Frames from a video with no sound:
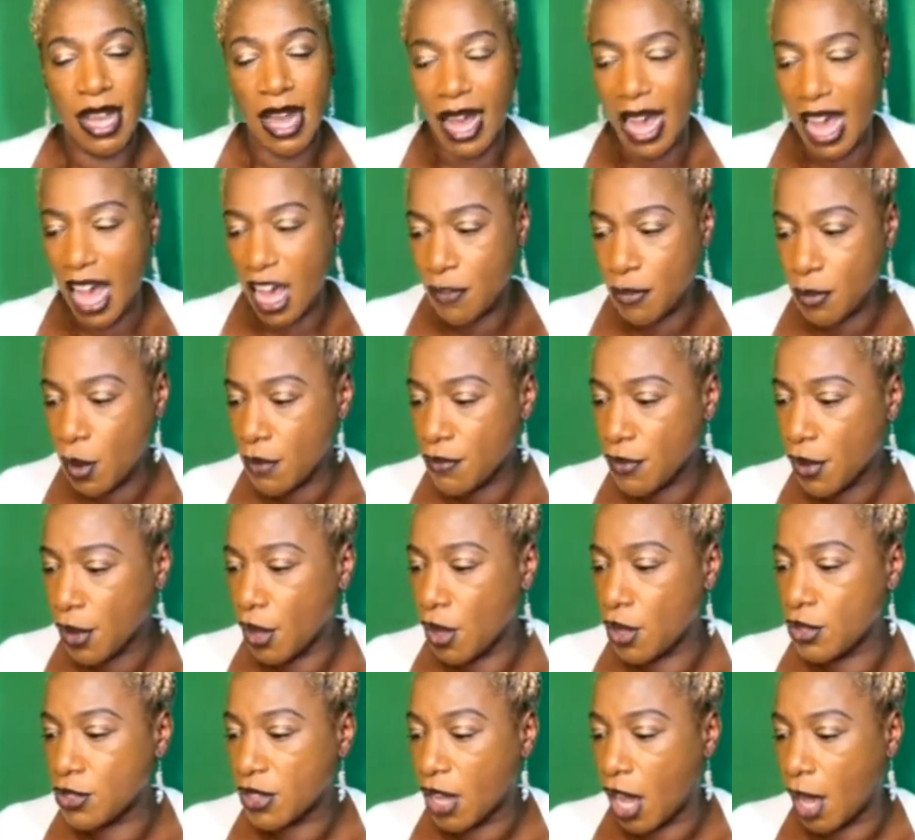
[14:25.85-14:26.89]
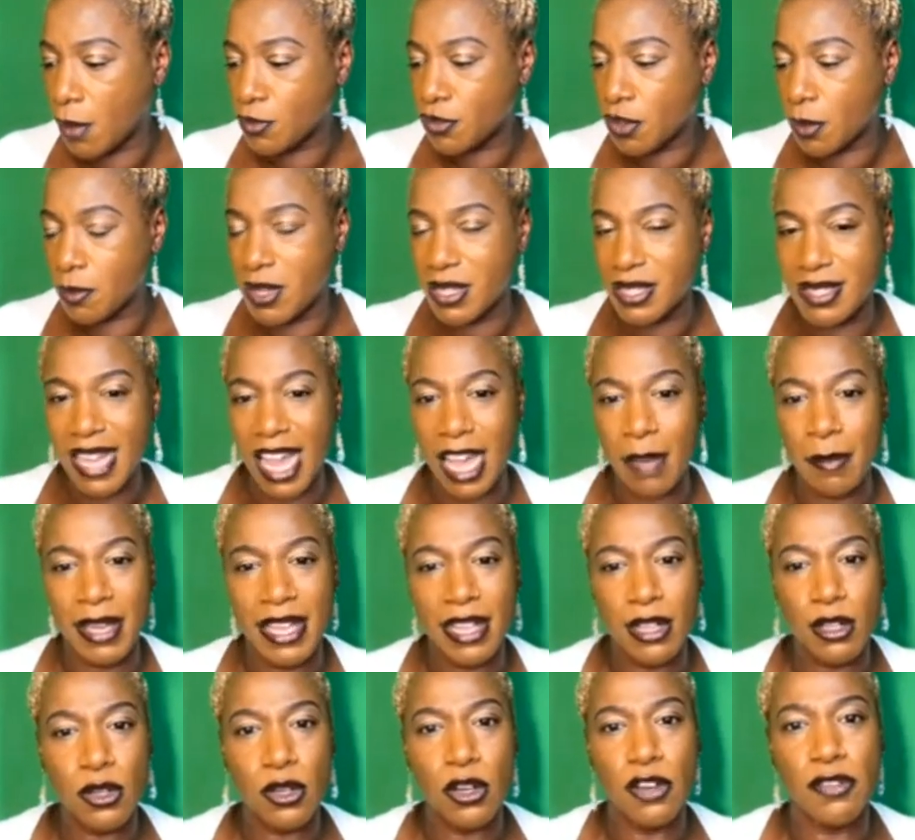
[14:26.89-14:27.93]
Afua Rose comes from the same
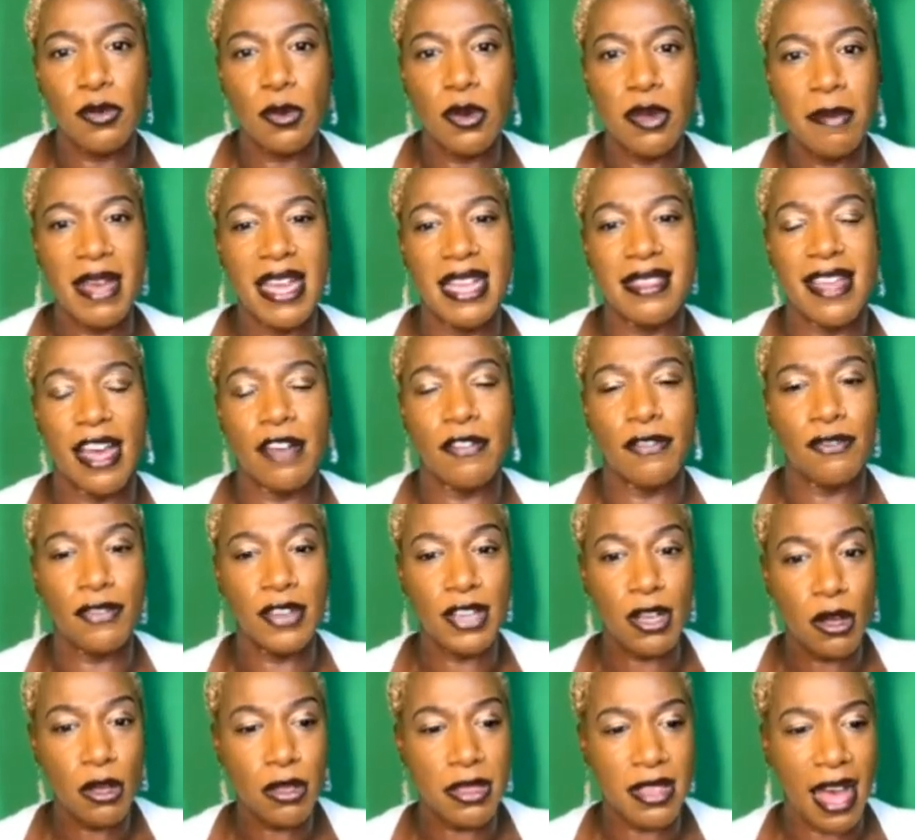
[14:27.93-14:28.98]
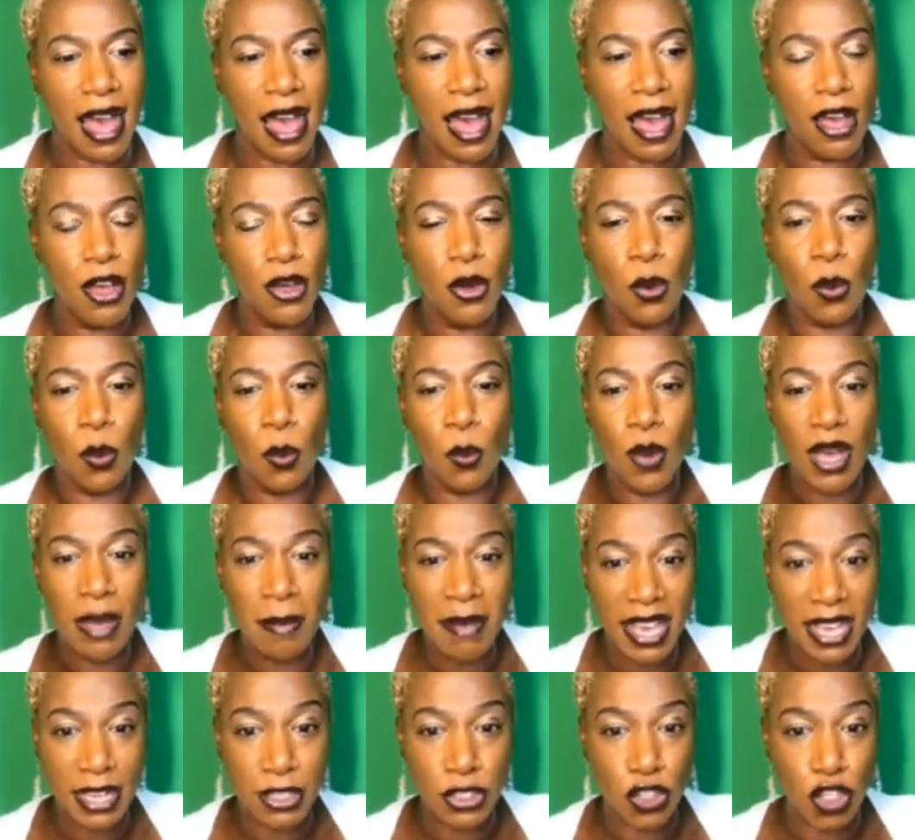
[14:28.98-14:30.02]
ilk of women that feel that
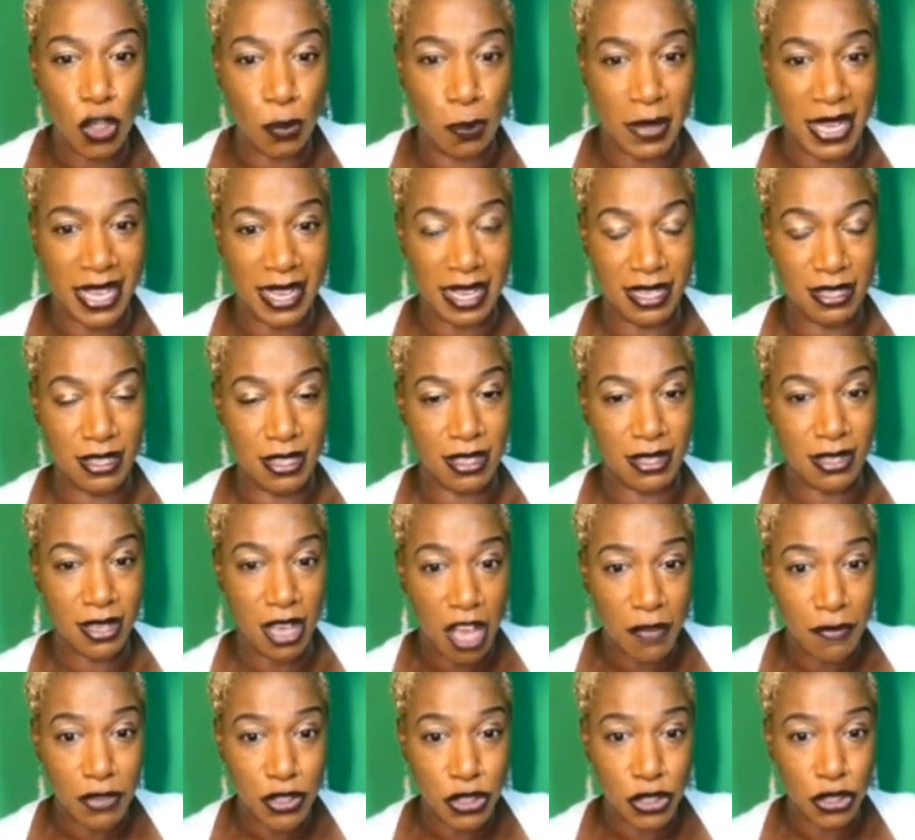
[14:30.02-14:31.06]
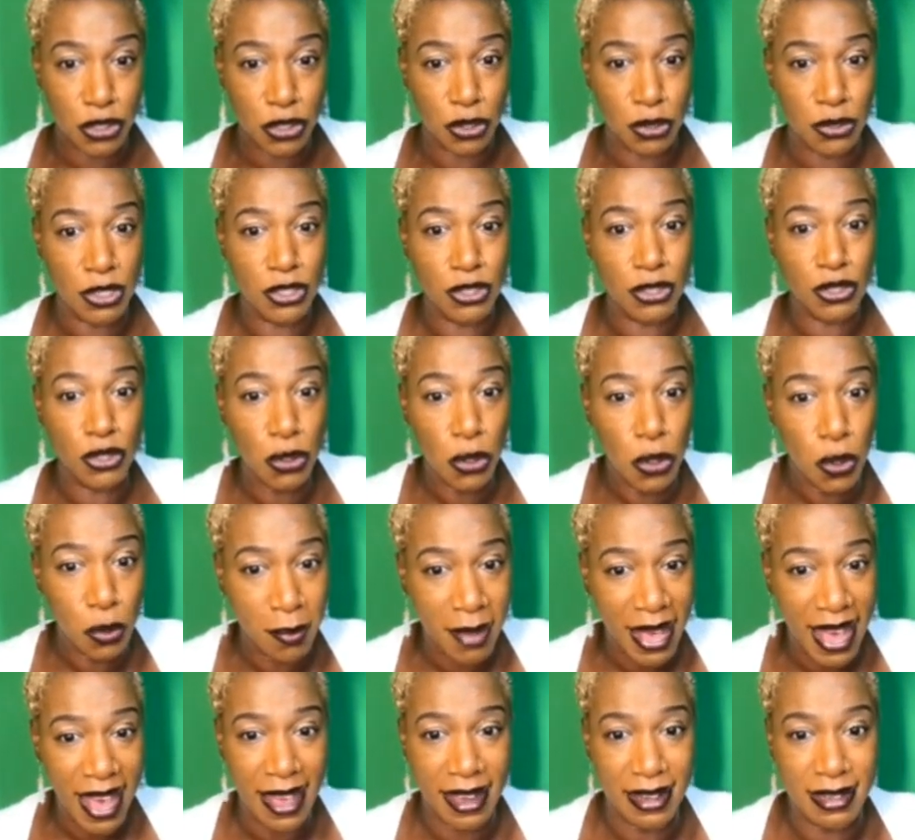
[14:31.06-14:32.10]
women should be in servitude to
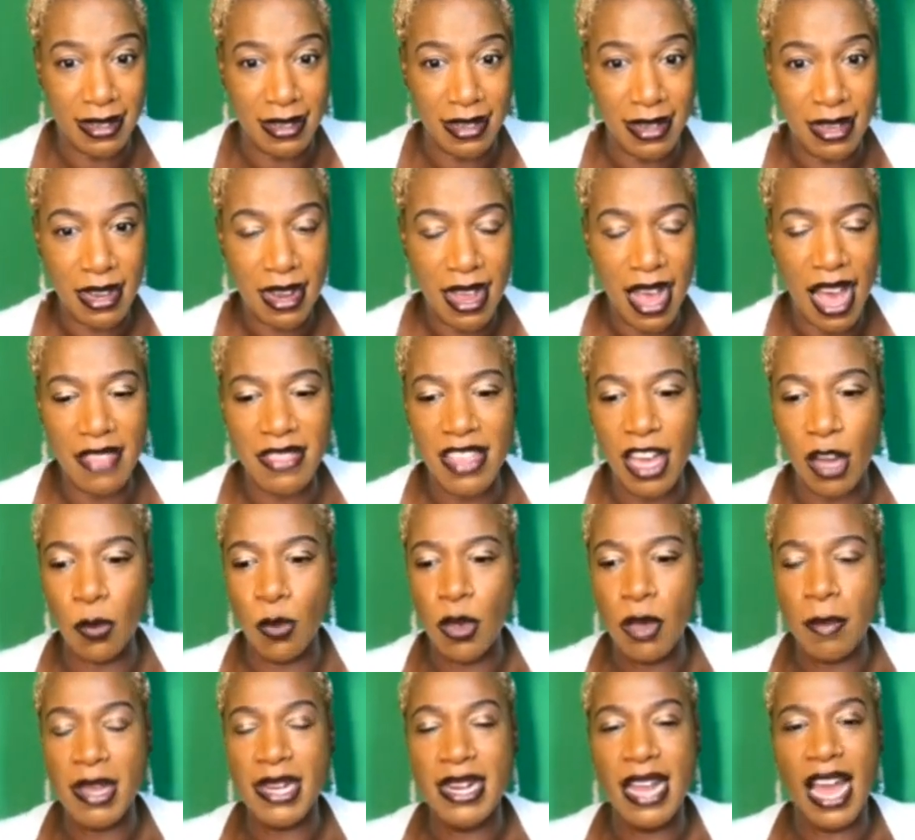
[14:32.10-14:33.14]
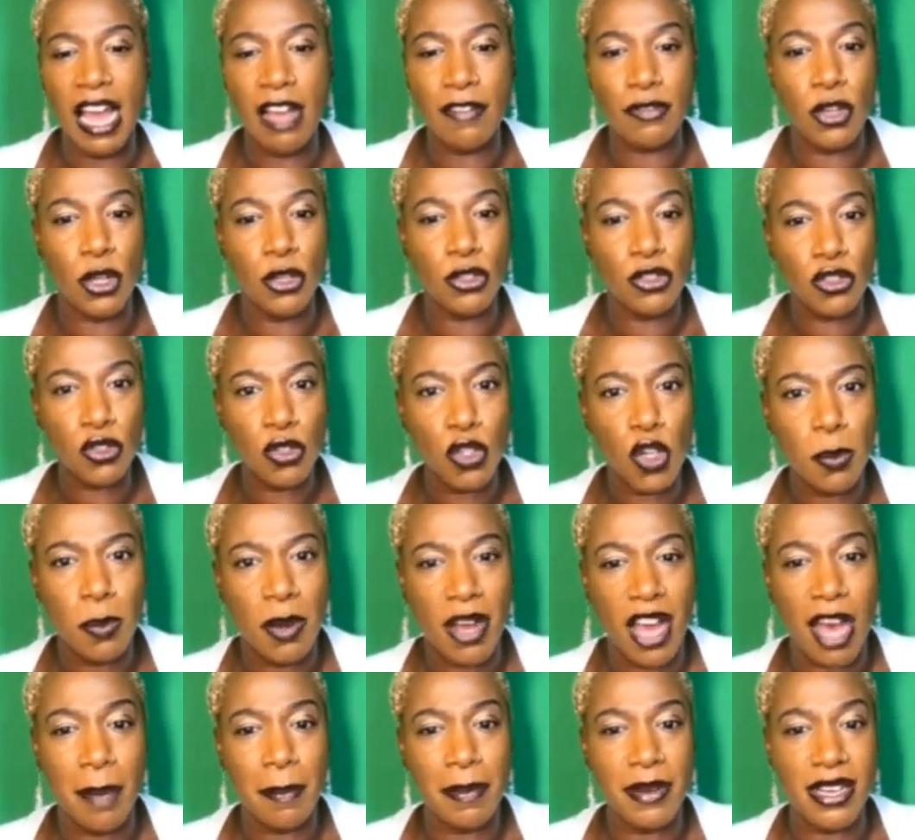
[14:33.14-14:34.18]
men and that women have no true
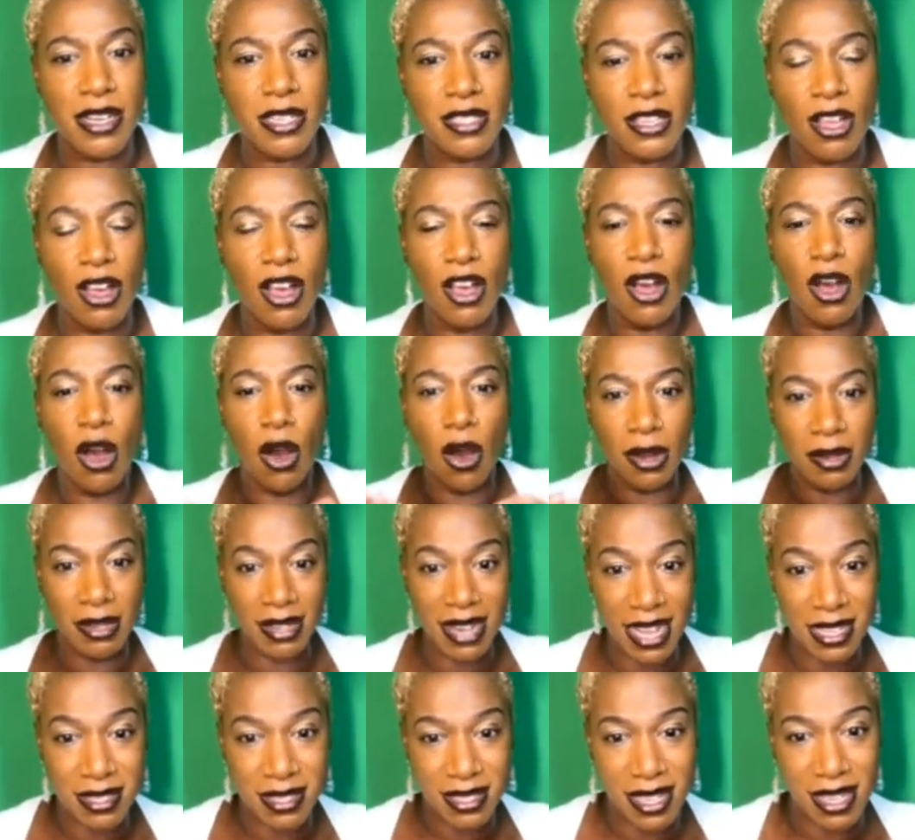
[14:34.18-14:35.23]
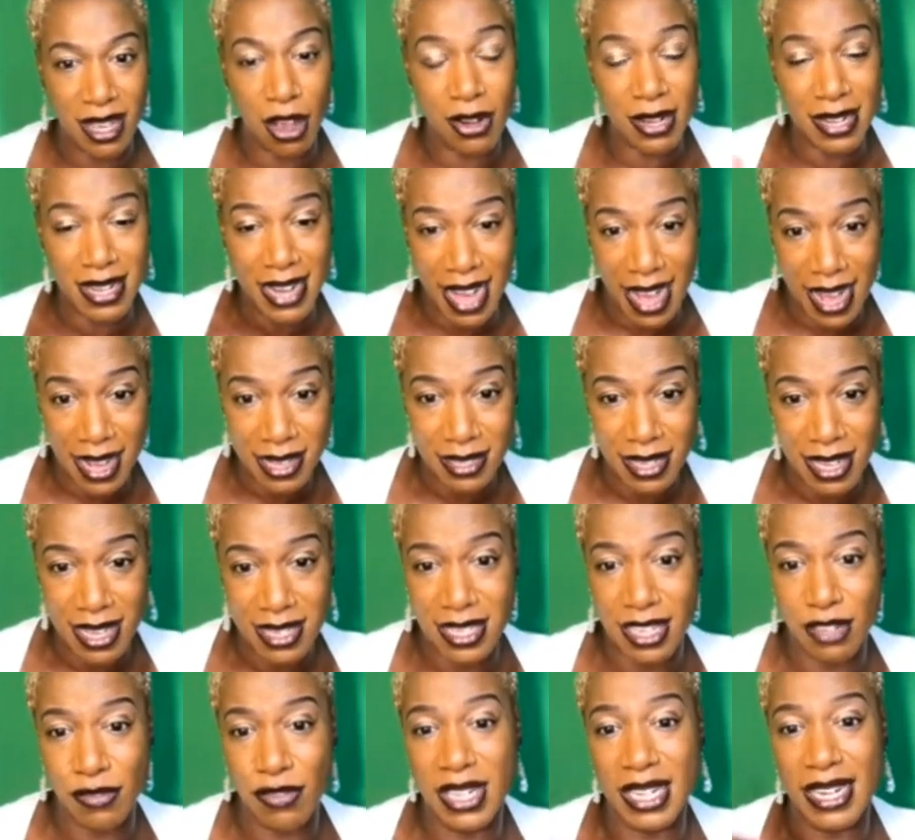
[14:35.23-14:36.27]
purpose unless unless it's
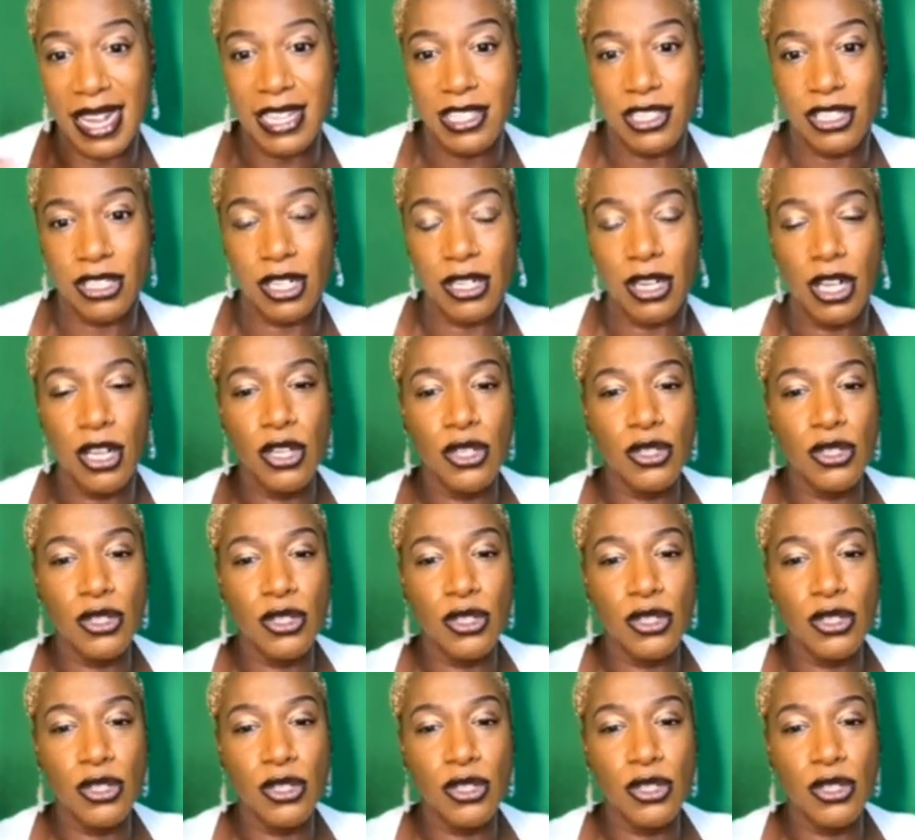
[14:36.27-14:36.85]
in relation